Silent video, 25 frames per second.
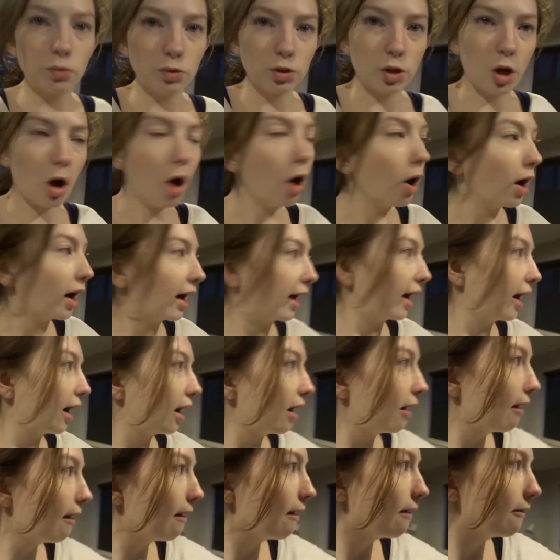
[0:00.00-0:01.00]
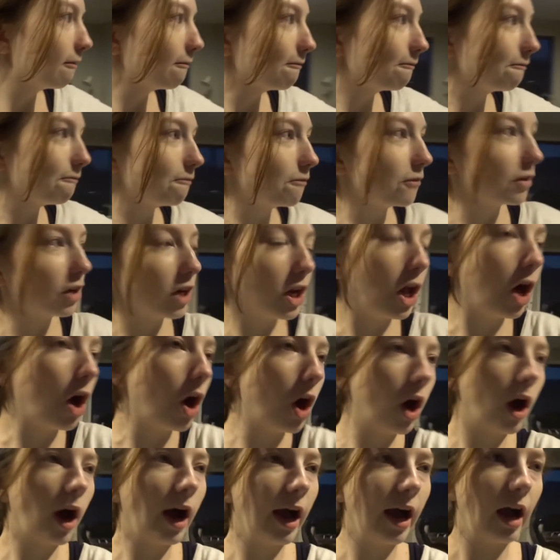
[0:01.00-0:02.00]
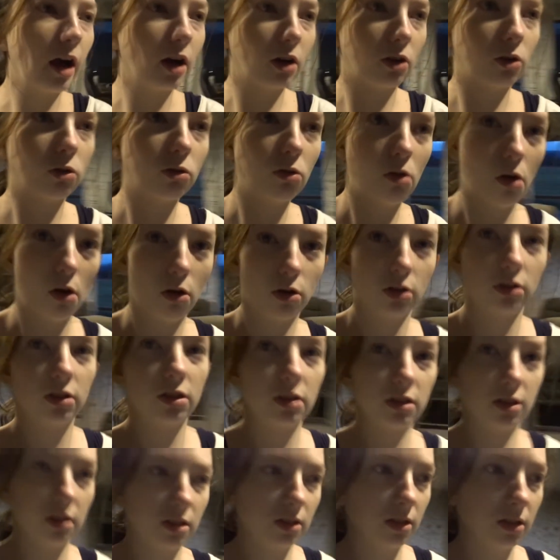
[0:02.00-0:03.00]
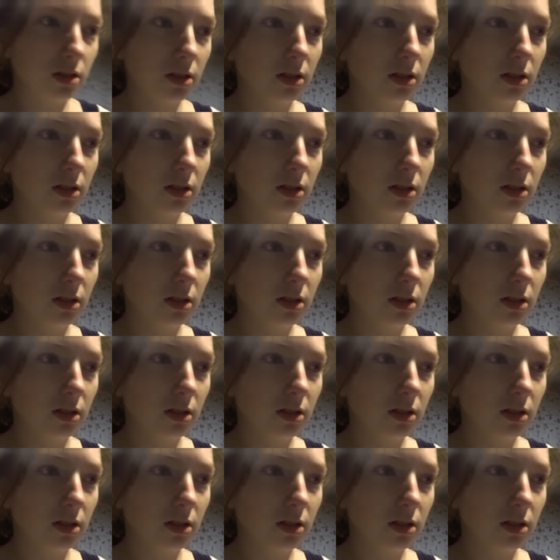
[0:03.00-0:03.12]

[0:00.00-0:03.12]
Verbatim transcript: tyre fly across